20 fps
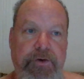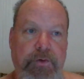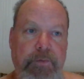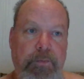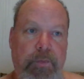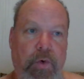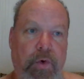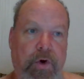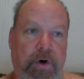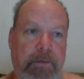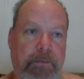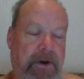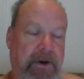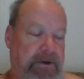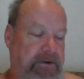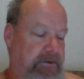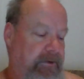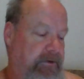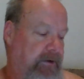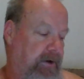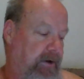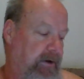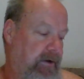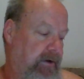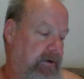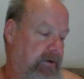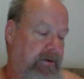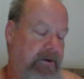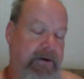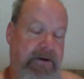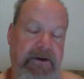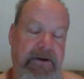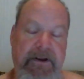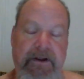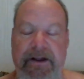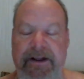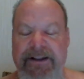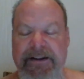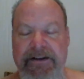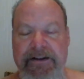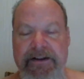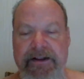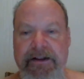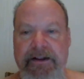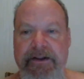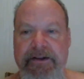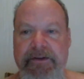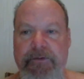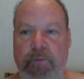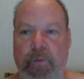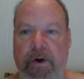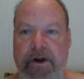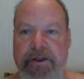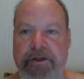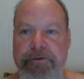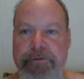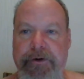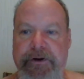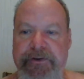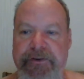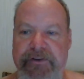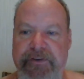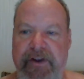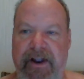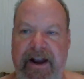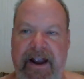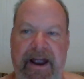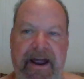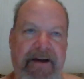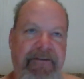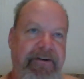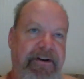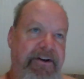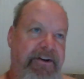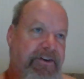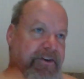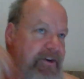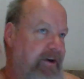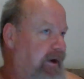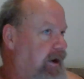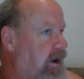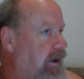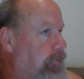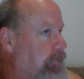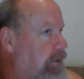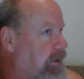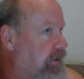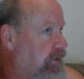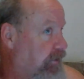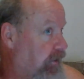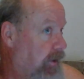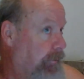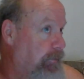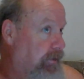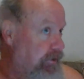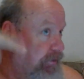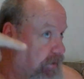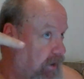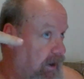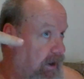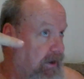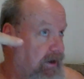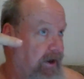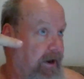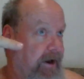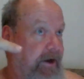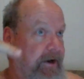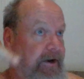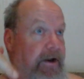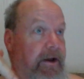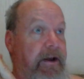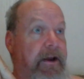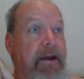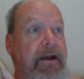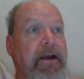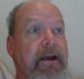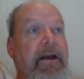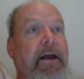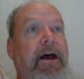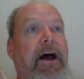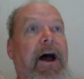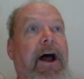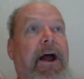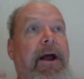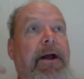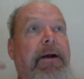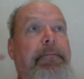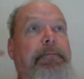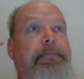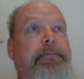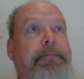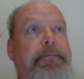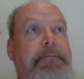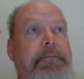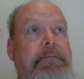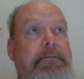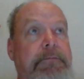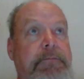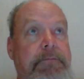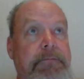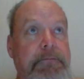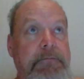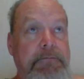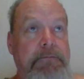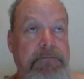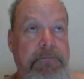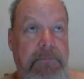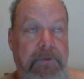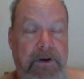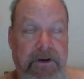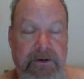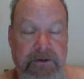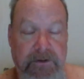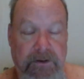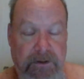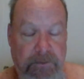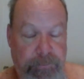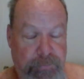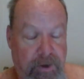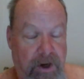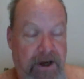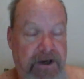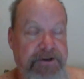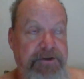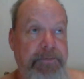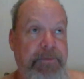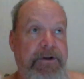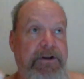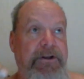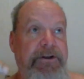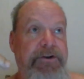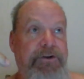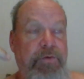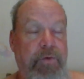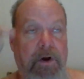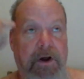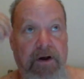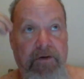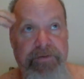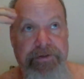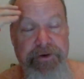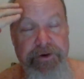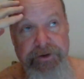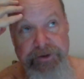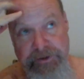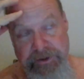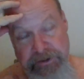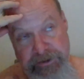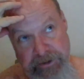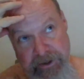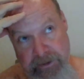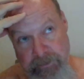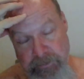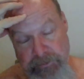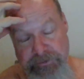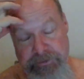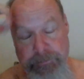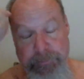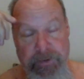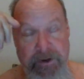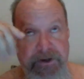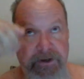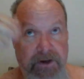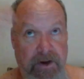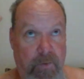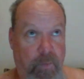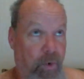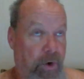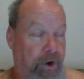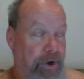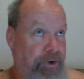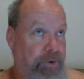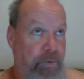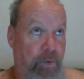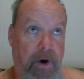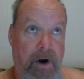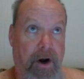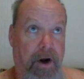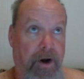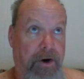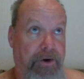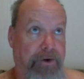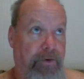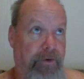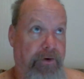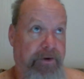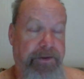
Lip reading: do more, but one of the reasons I haven't is, again, because I'm in Thailand. I'm approximately 12, 13 hours, depending on where you are in